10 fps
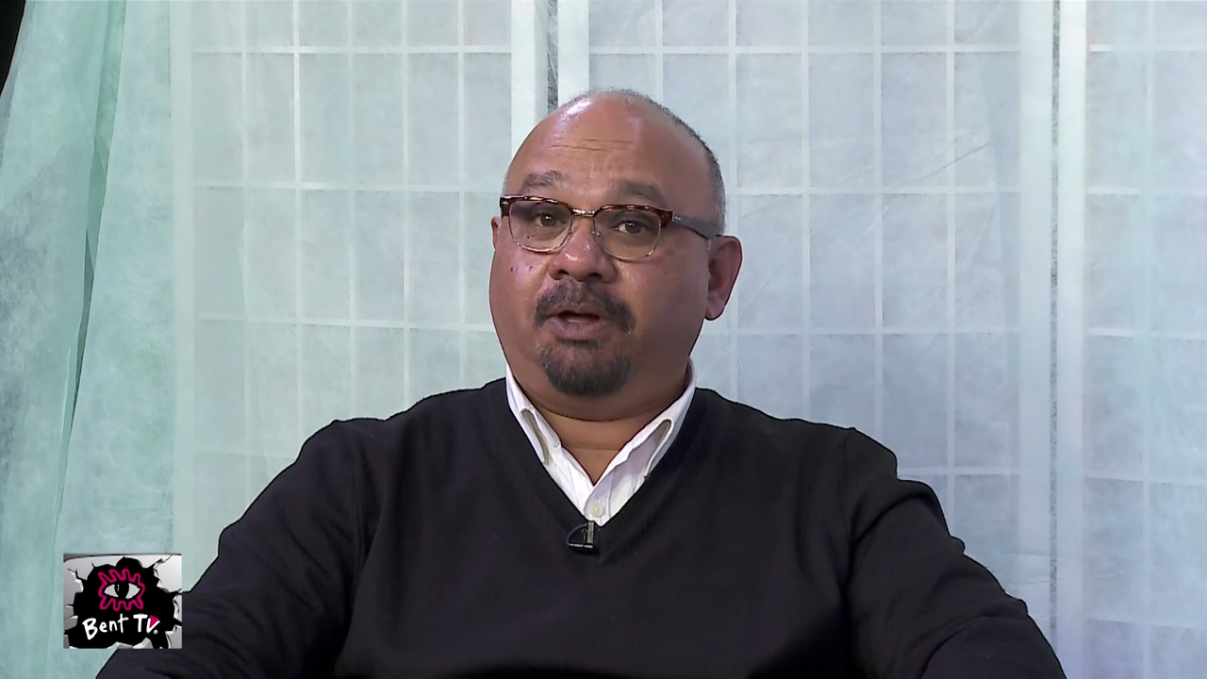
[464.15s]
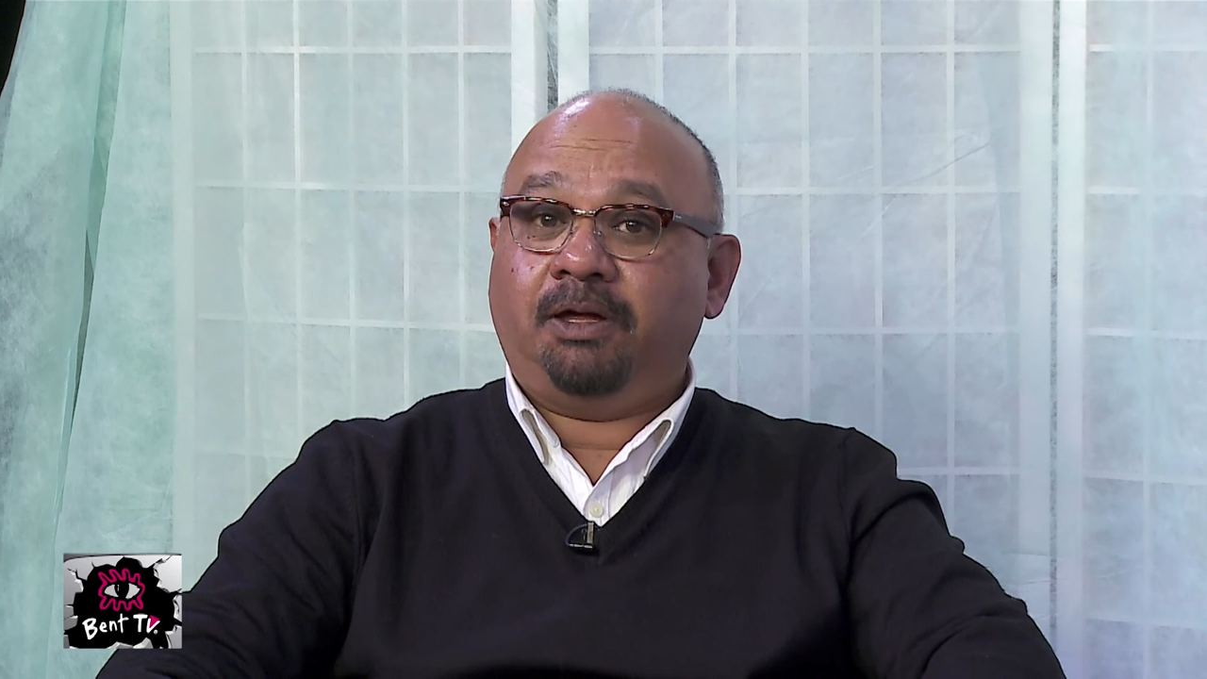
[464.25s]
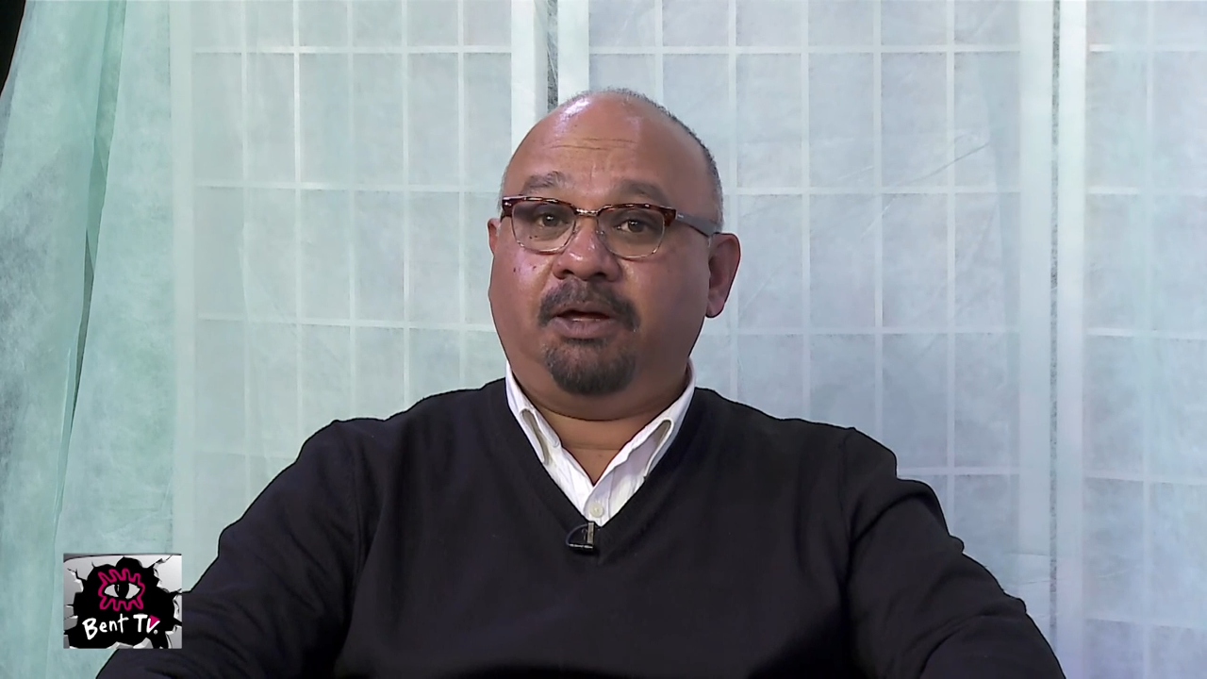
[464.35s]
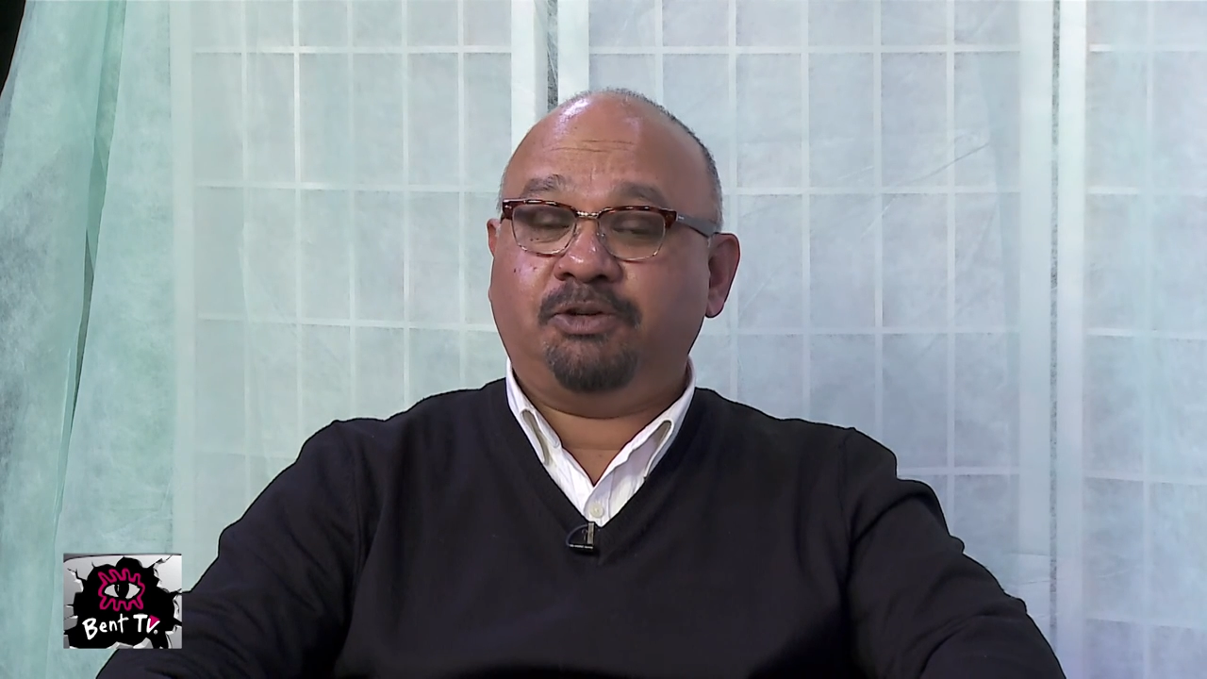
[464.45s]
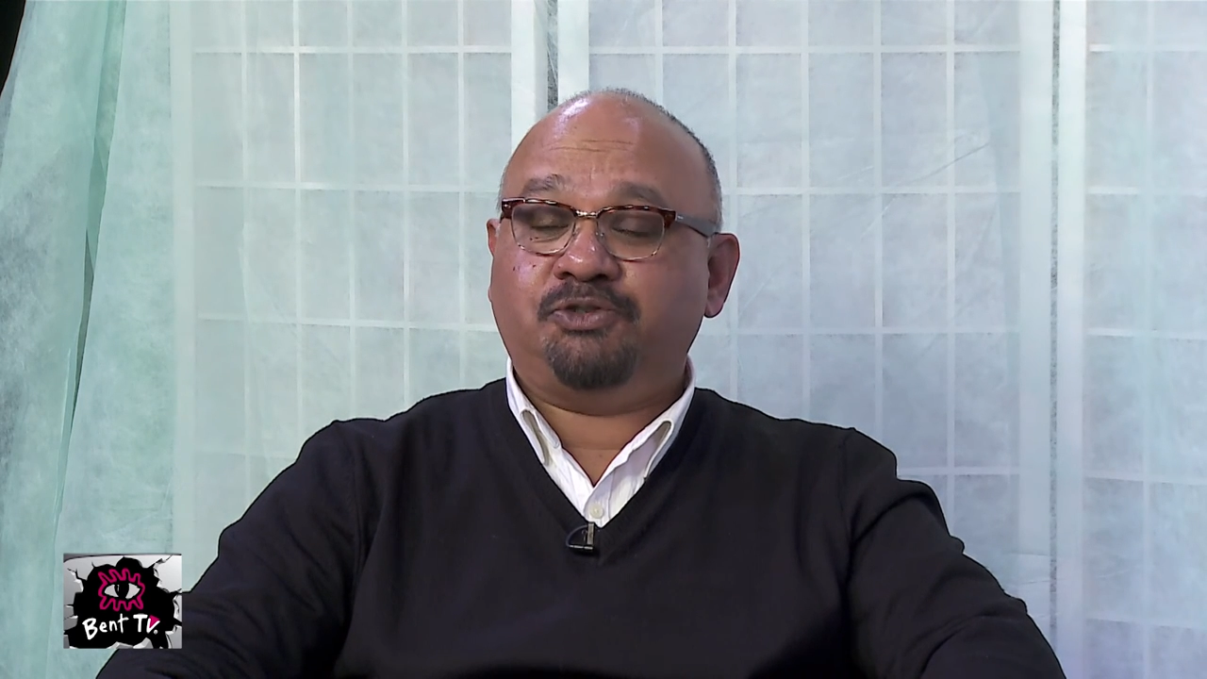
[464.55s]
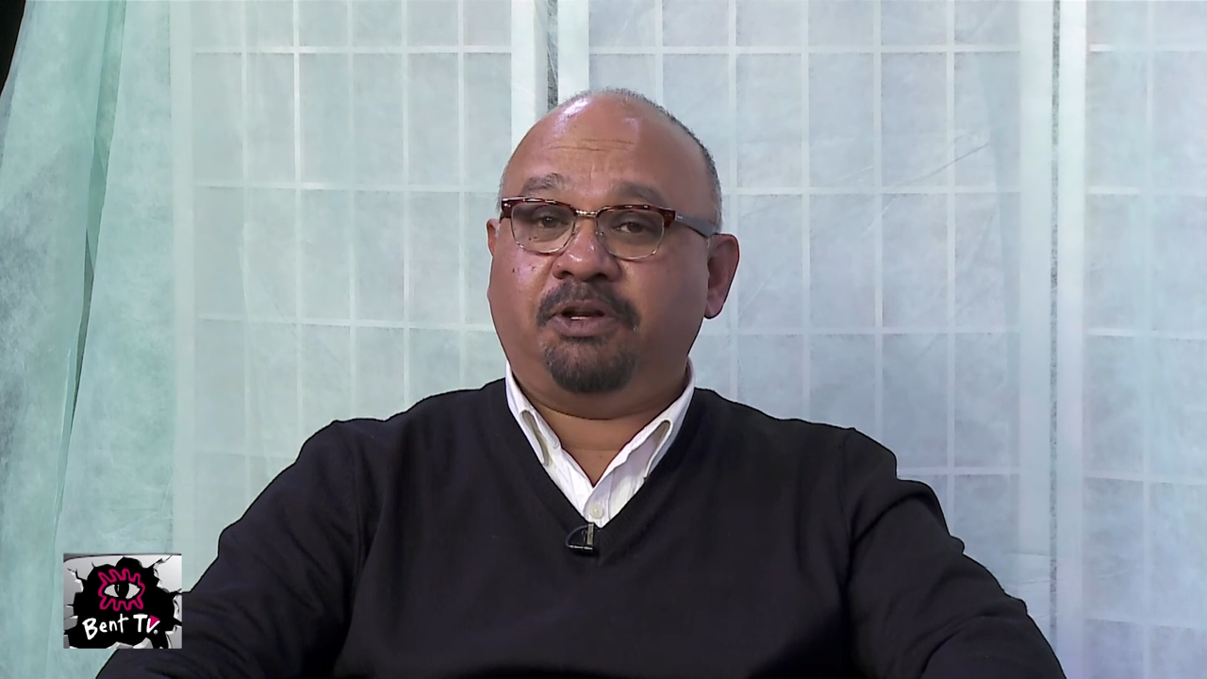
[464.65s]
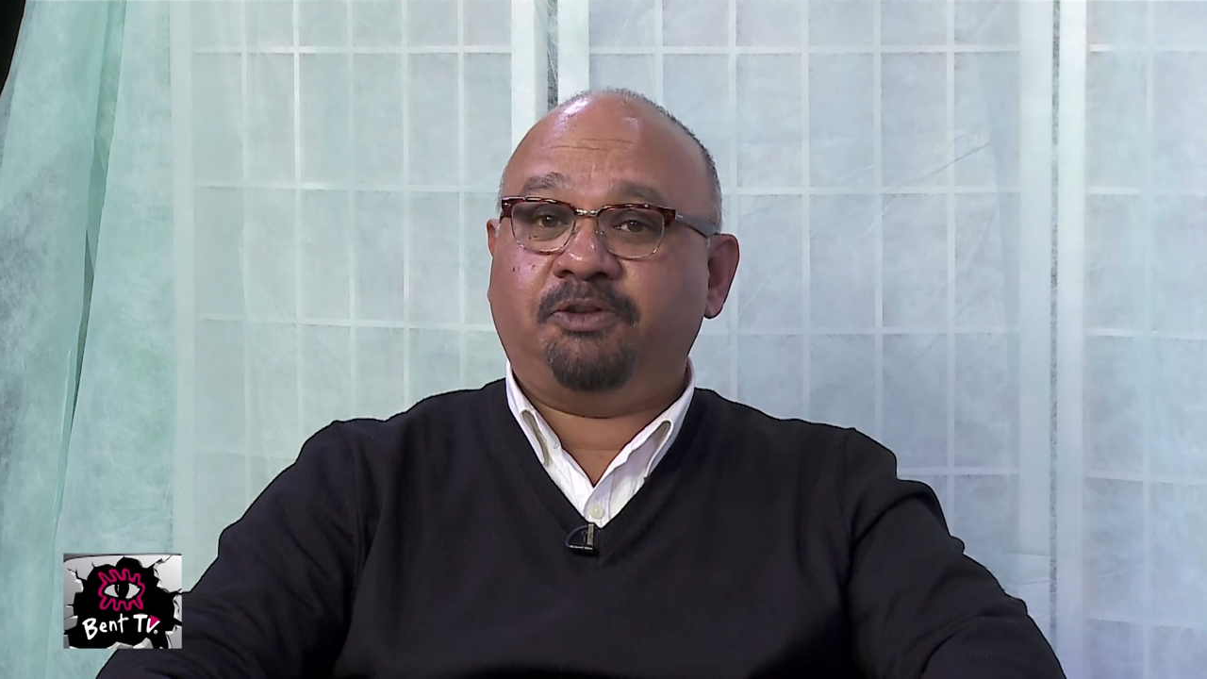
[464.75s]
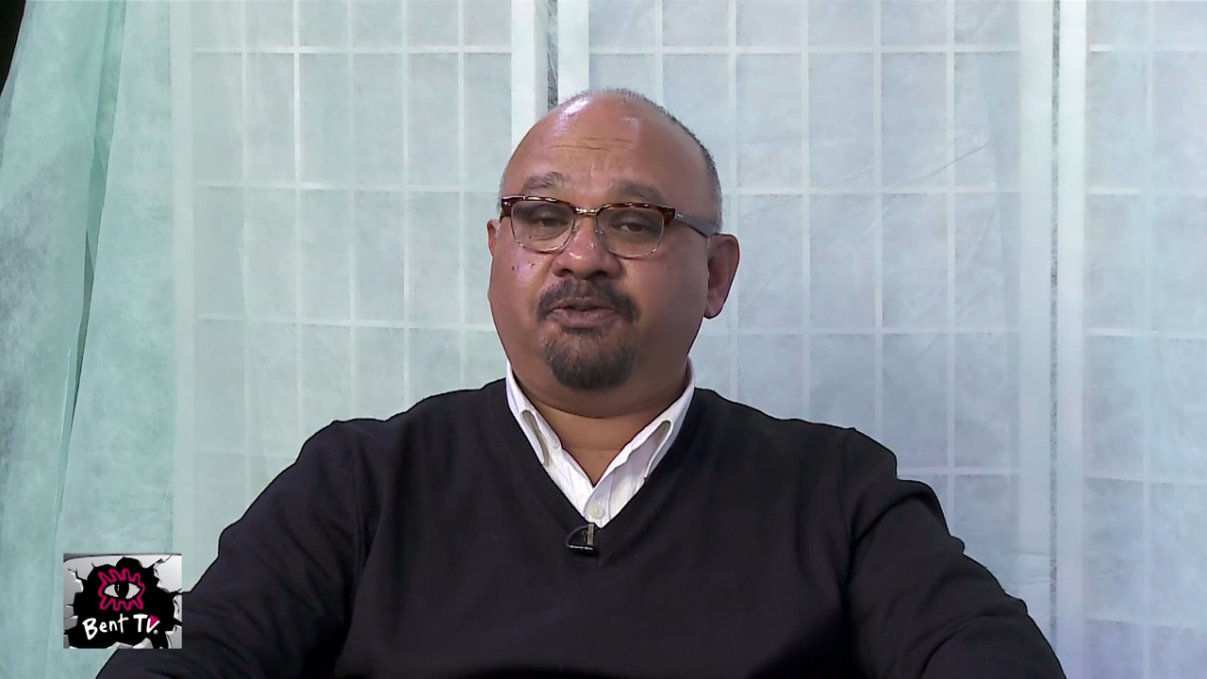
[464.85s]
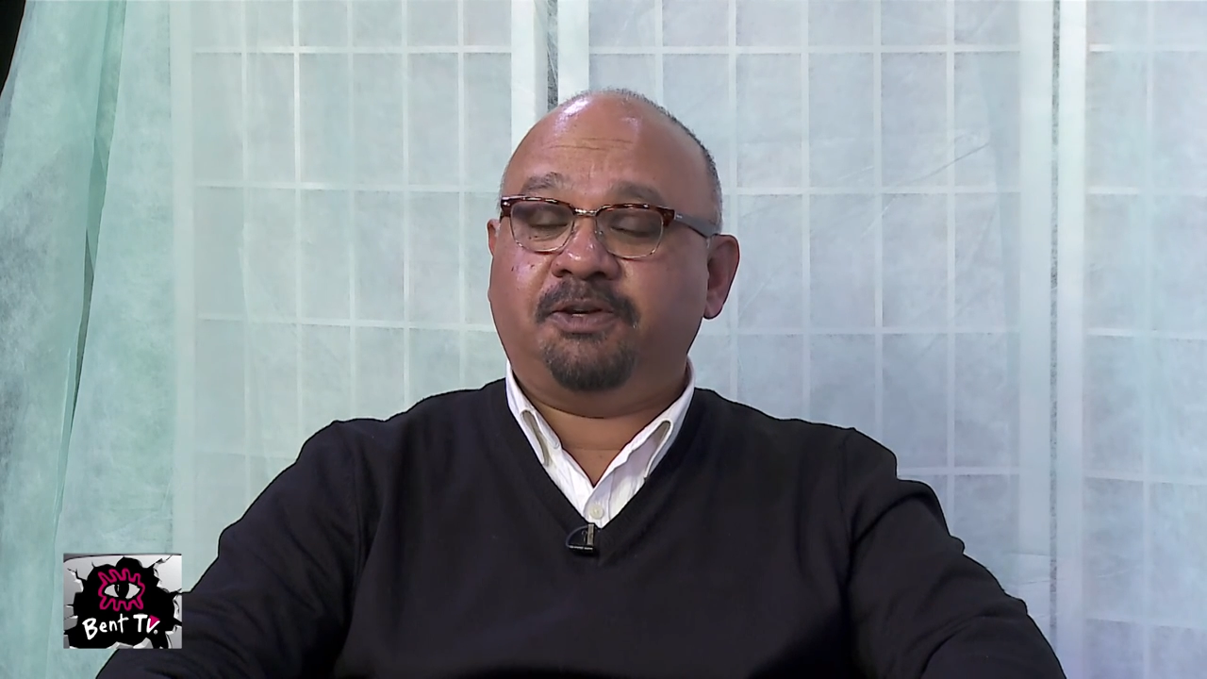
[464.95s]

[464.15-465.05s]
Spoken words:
Australia's